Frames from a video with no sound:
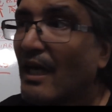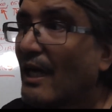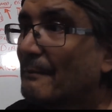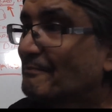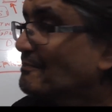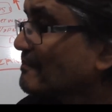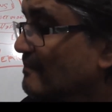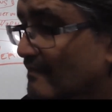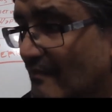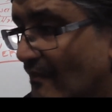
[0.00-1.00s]
Um,
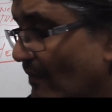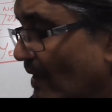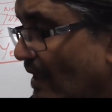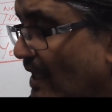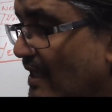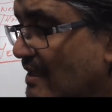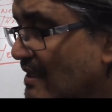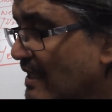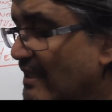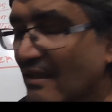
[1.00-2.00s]
as I
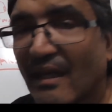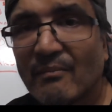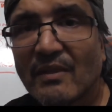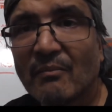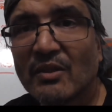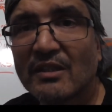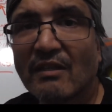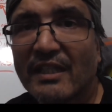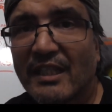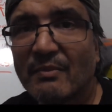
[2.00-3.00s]
said, I'm, I'm going to
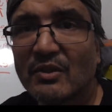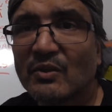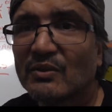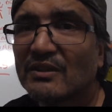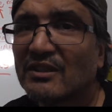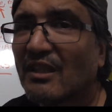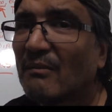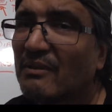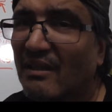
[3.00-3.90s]
try and keep it short and sharp.